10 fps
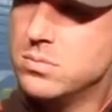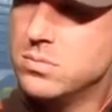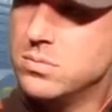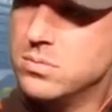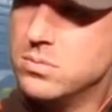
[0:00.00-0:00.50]

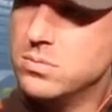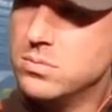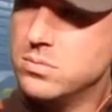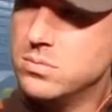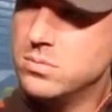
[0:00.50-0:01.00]

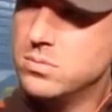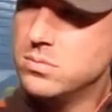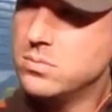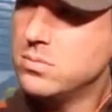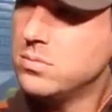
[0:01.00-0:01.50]

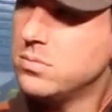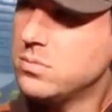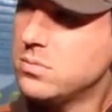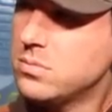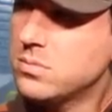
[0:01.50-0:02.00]

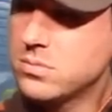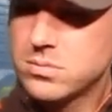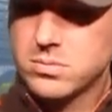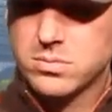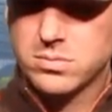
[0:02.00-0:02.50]

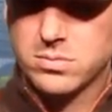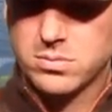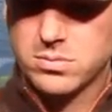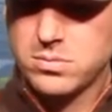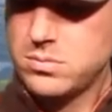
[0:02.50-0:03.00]

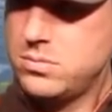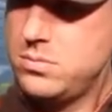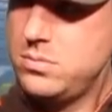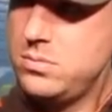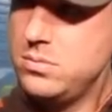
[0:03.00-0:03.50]

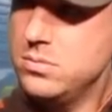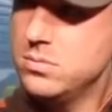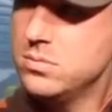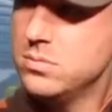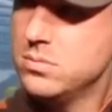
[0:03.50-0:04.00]

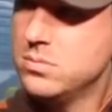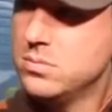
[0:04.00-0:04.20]
The person shown says nothing.